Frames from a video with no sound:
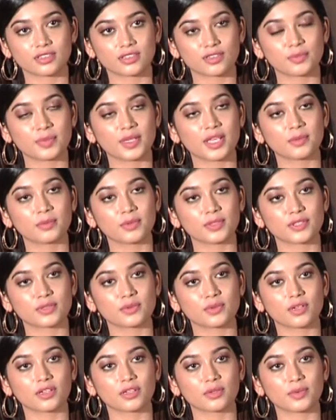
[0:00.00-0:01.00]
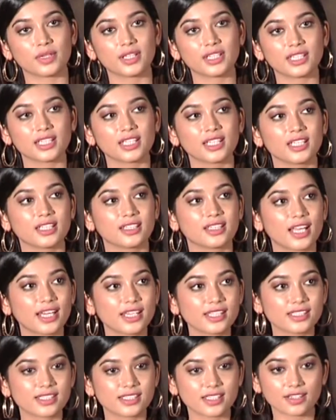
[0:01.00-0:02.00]
to be able to work with. That
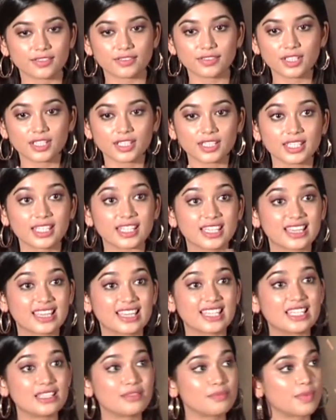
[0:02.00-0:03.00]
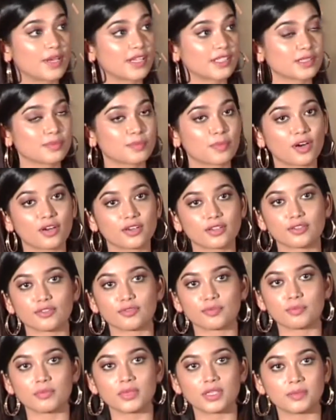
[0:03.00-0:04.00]
is definitely the best part
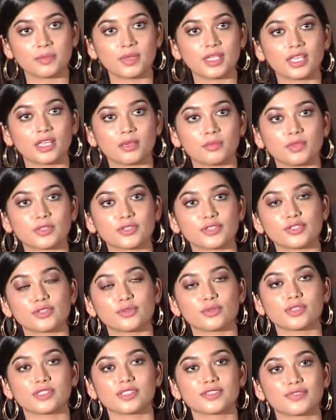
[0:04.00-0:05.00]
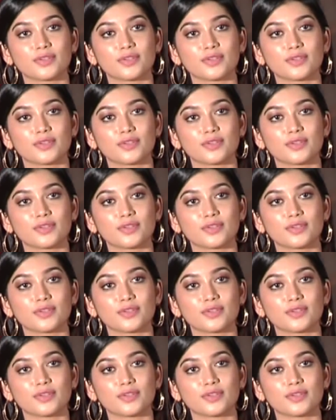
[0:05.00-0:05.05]
of me being able to do this